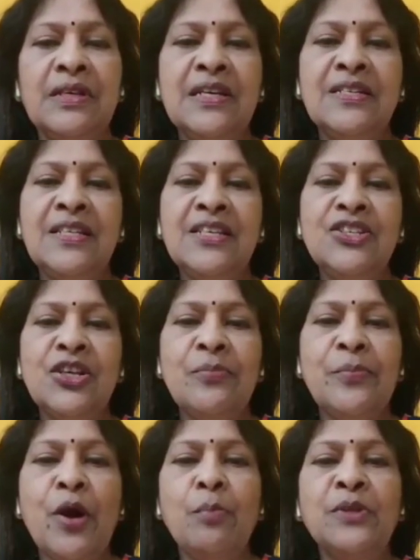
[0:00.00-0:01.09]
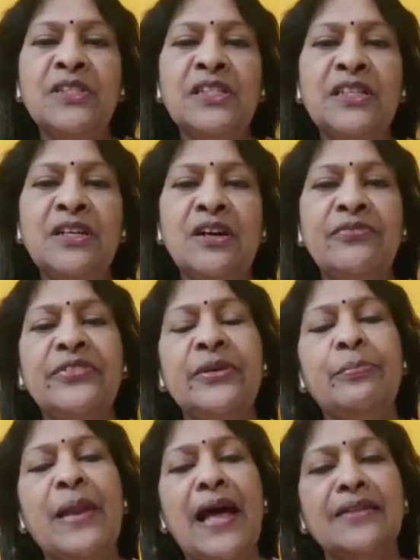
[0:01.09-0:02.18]
Is this a property of the
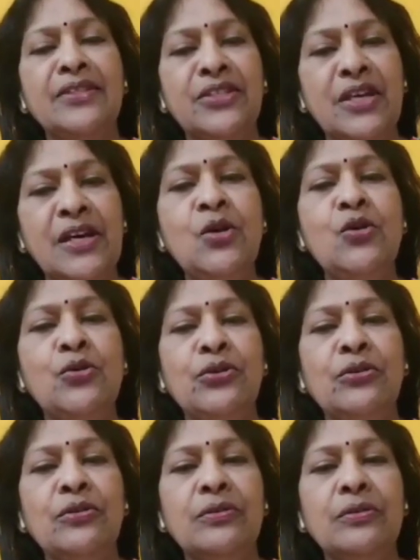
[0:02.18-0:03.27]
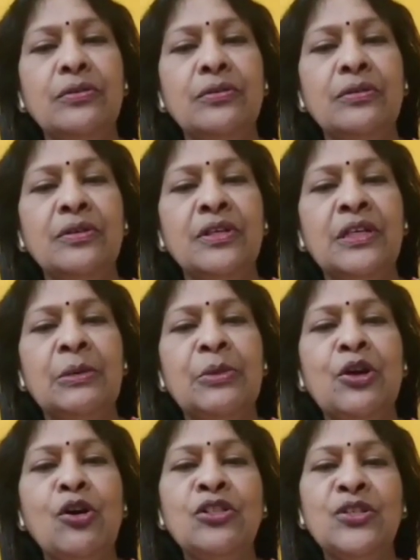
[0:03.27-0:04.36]
plants alone?
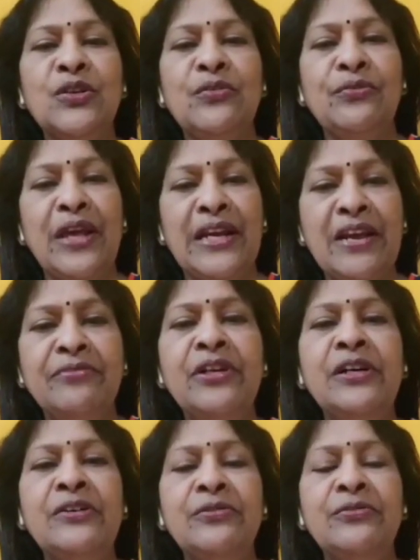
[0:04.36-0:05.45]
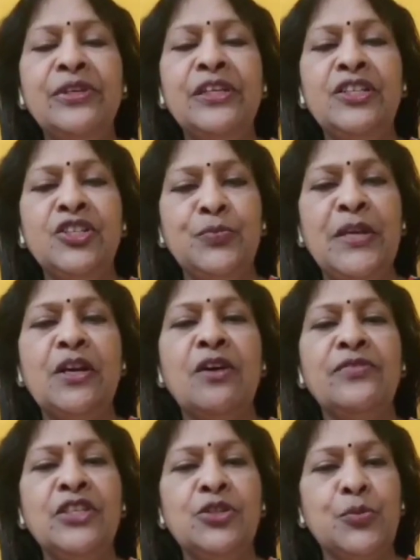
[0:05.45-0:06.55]
Because whenever we speak
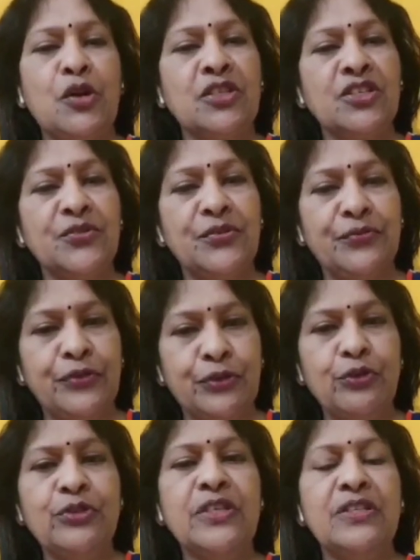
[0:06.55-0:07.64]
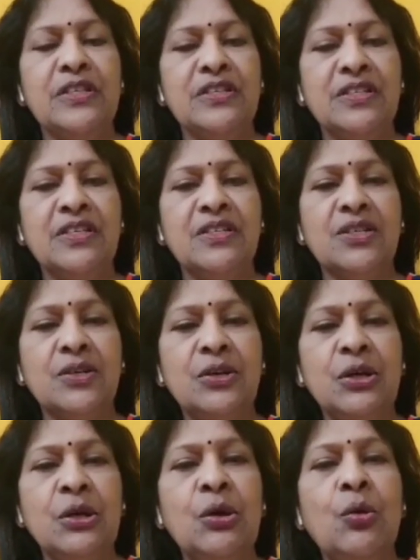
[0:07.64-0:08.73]
of this process photosynthesis,
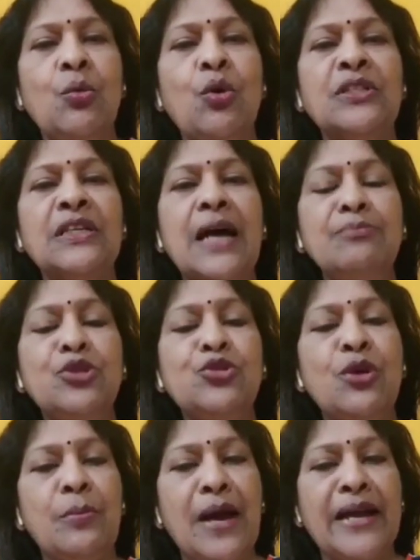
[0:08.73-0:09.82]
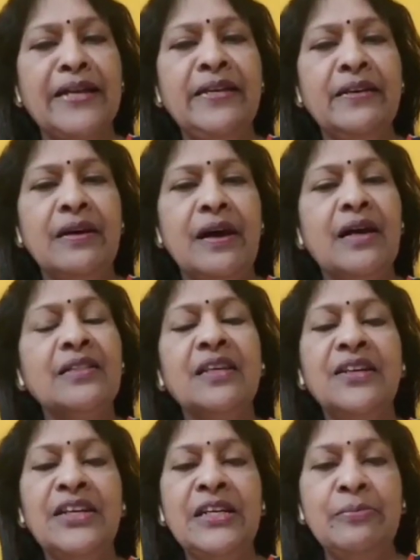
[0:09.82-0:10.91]
what comes to our mind are the
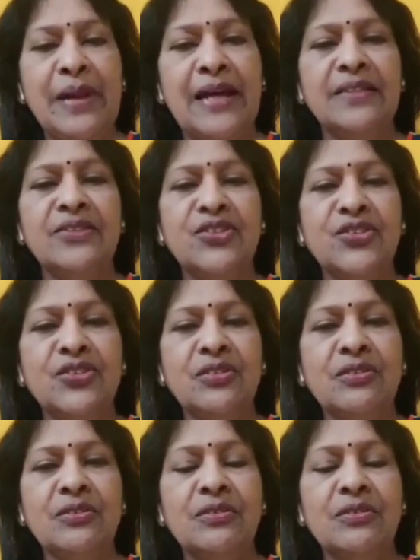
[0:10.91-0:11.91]
green plants.